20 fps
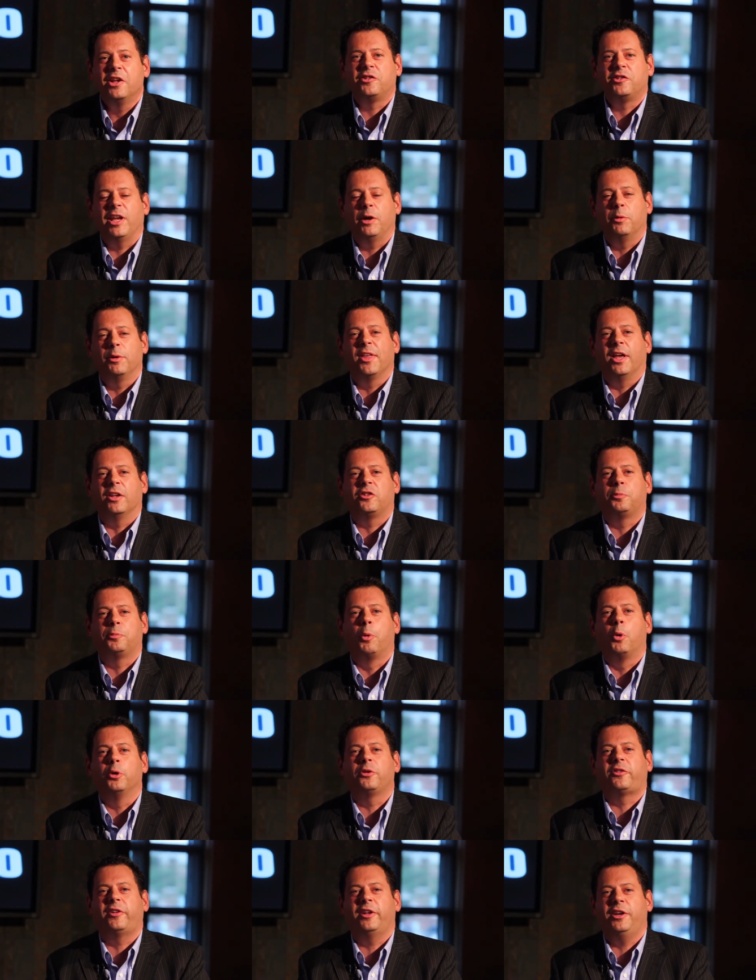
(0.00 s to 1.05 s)
Stay with us.
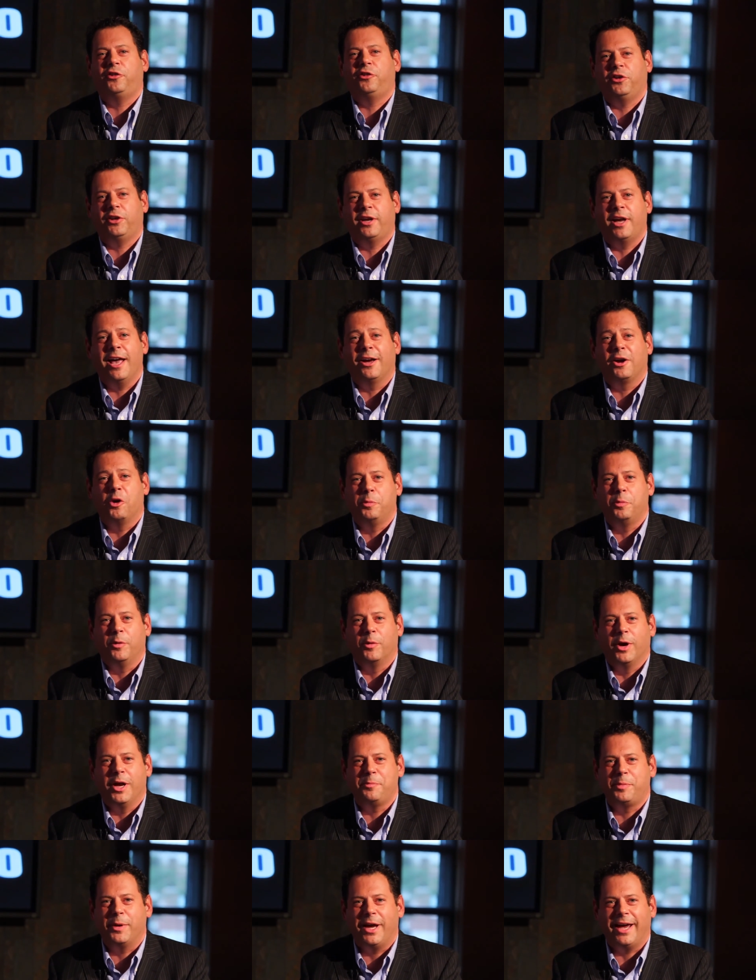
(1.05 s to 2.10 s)
Sports City Chicago. Be
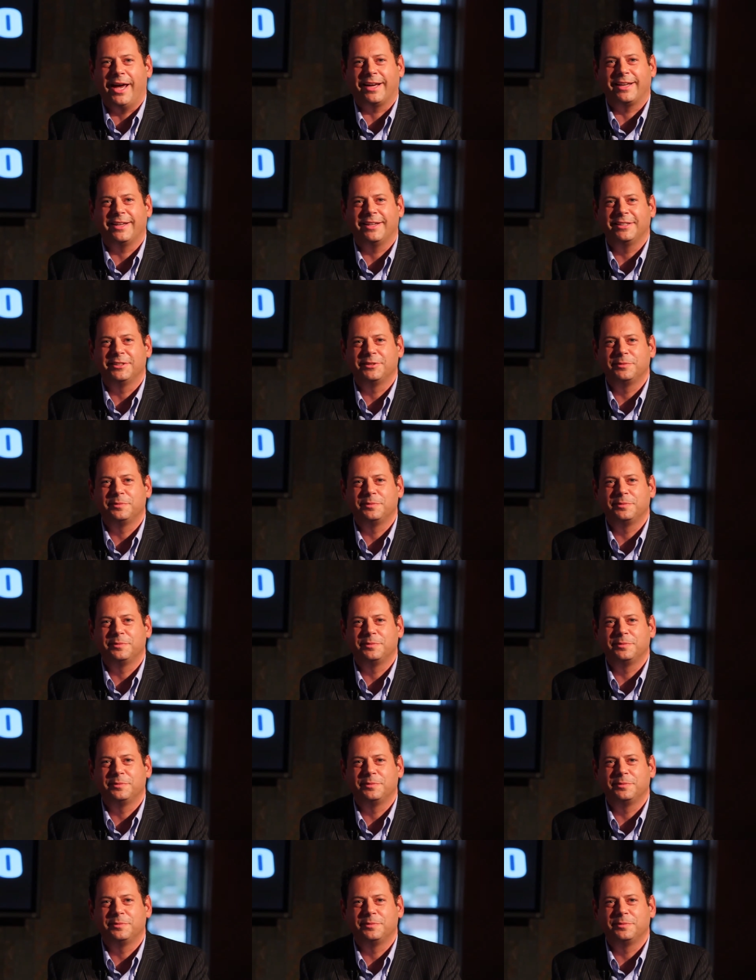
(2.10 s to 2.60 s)
right back.